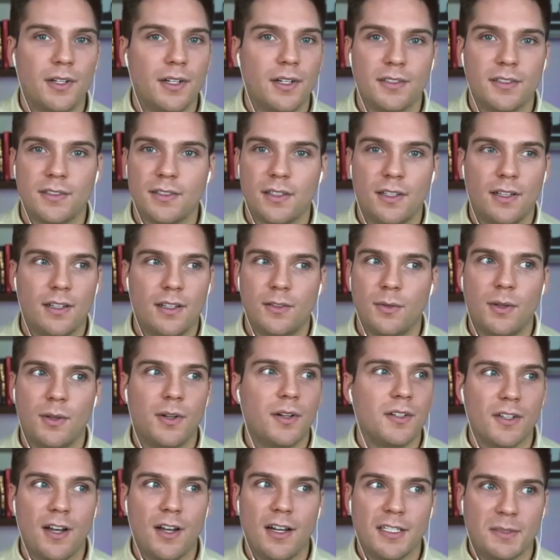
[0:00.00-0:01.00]
is
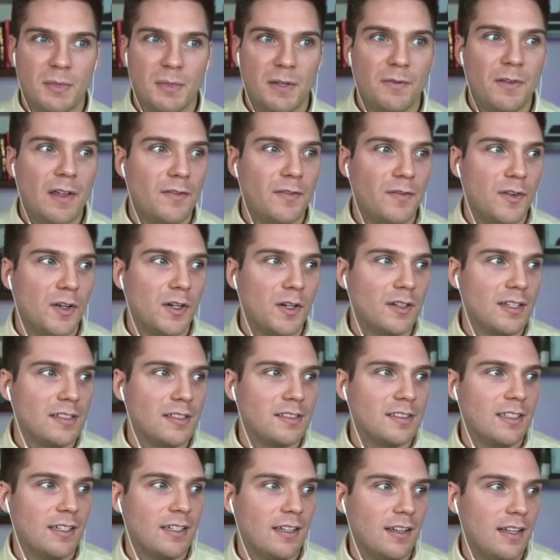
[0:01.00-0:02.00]
awesome. If you're
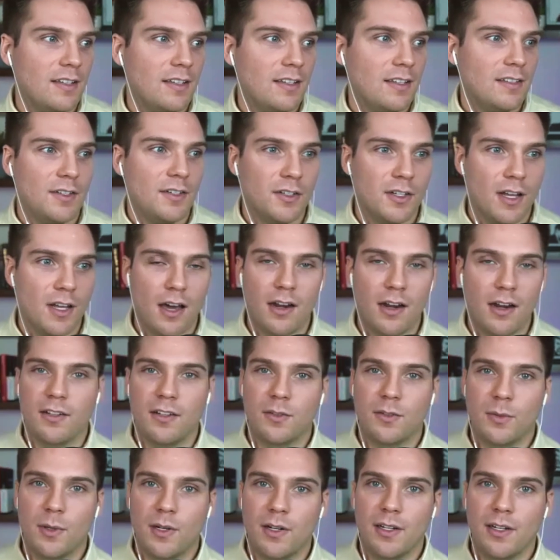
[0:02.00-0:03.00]
listening to this and you're not on
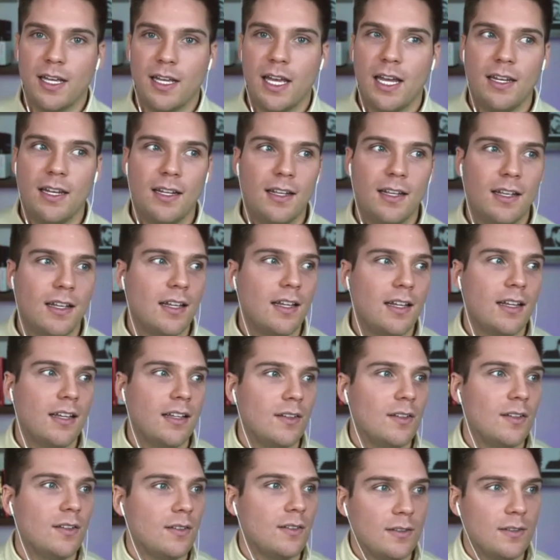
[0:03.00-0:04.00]
Twitter yet,
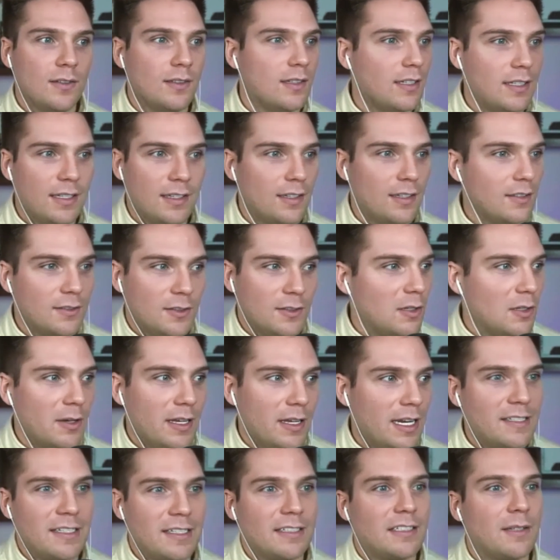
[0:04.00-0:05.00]
do it.
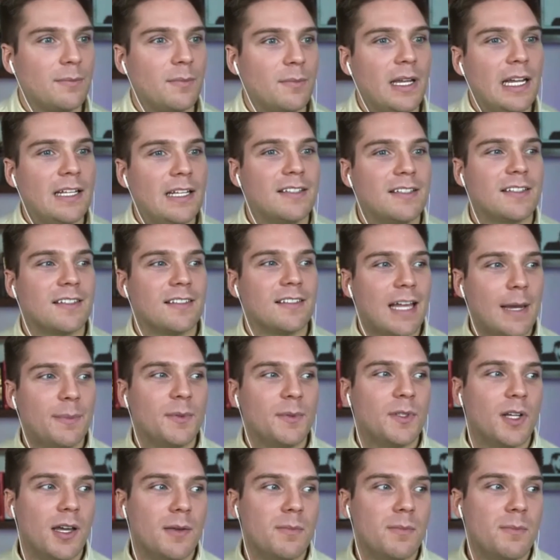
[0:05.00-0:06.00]
It's like the biggest
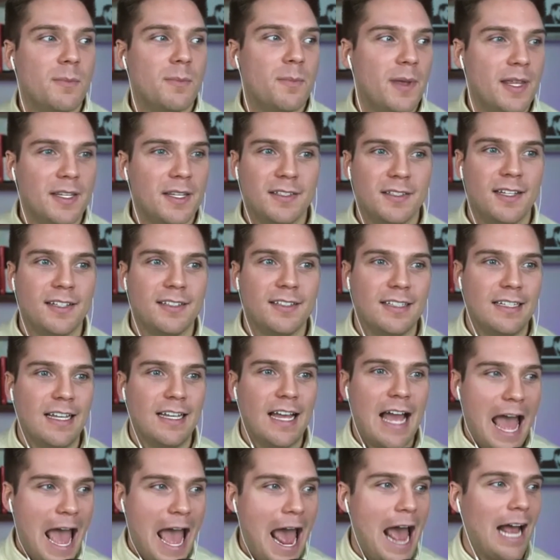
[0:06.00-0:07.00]
slept on business
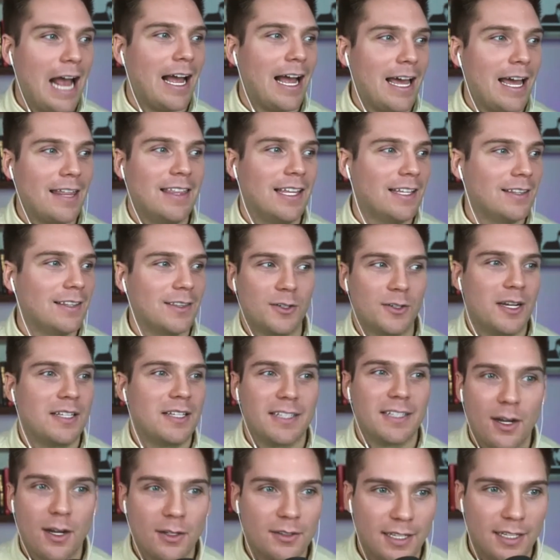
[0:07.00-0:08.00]
hack I think there is
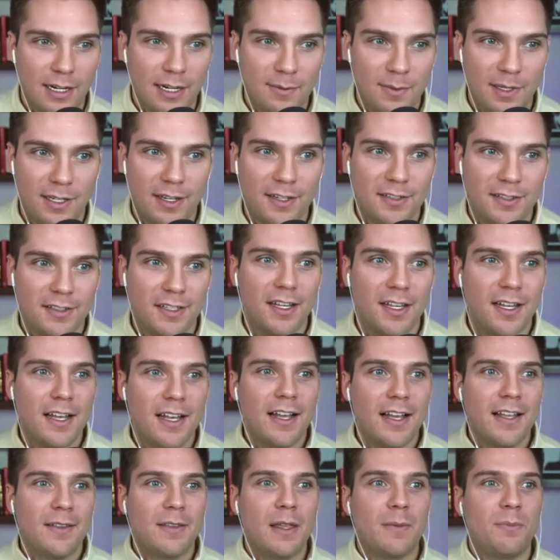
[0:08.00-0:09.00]
out there, because
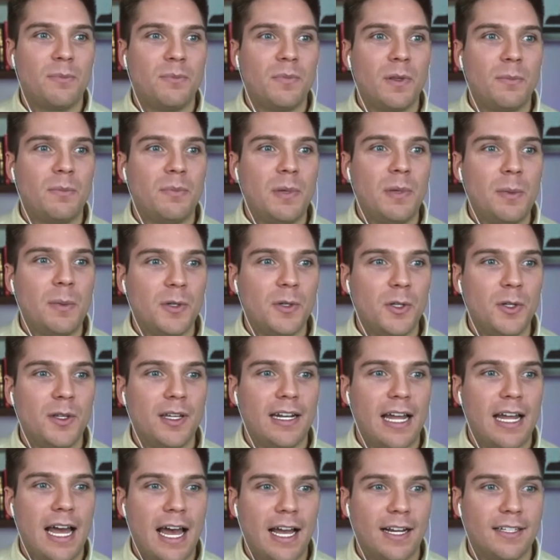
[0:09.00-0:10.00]
the people you can
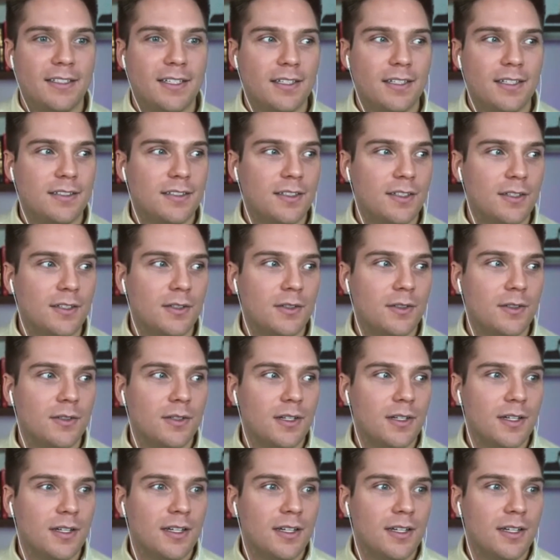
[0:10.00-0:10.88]
get access to